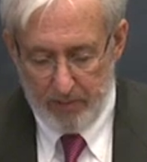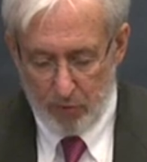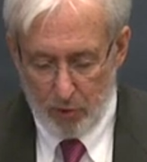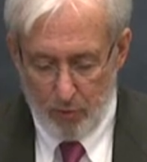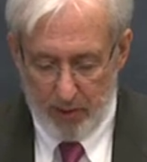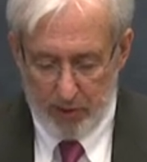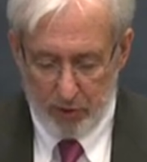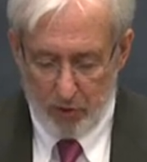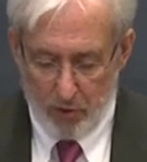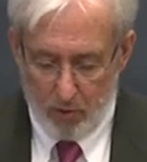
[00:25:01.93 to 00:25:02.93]
them toward
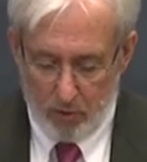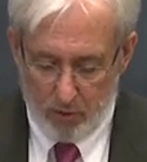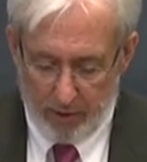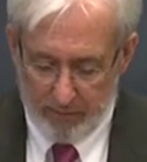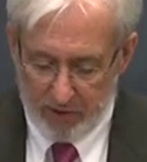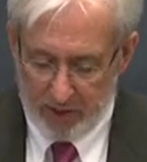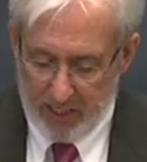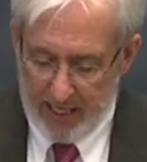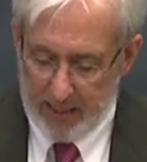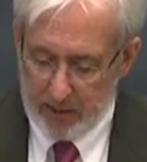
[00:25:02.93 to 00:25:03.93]
its goal of a
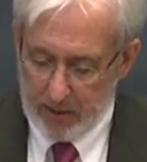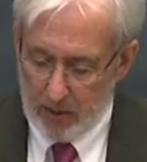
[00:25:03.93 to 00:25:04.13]
state